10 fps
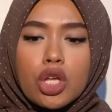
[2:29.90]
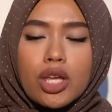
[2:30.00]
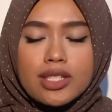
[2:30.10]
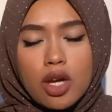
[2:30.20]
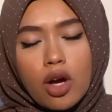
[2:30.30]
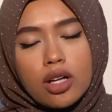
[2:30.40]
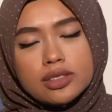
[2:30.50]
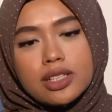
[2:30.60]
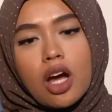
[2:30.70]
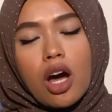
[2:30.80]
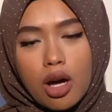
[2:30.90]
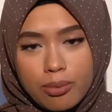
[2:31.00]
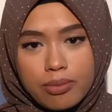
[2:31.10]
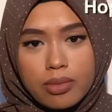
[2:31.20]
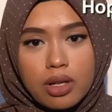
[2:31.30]
It's called
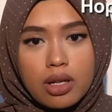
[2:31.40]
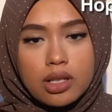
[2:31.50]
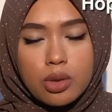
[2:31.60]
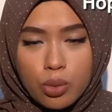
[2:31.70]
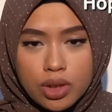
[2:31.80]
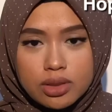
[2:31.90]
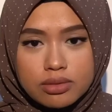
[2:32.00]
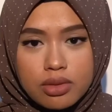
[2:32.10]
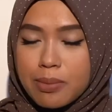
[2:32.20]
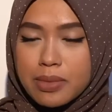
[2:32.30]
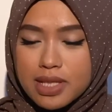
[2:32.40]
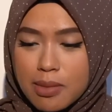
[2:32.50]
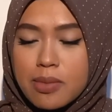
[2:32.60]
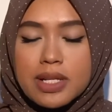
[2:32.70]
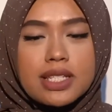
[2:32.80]
hop the world.
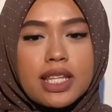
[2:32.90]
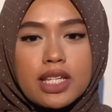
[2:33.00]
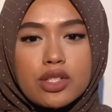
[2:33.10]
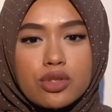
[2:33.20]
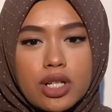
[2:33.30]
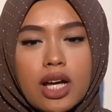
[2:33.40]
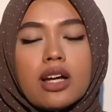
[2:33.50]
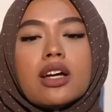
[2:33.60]
Sama macam tadi juga.